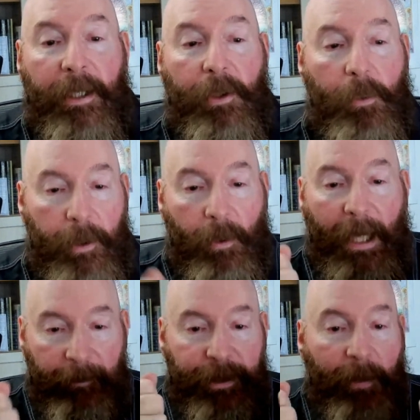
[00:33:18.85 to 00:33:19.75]
you
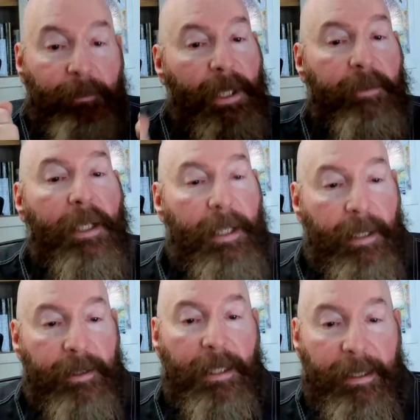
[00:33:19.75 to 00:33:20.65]
have something that
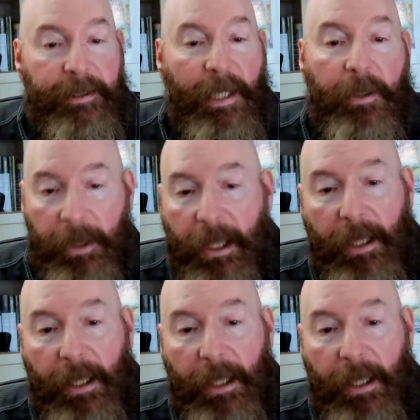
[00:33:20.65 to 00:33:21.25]
is a sacred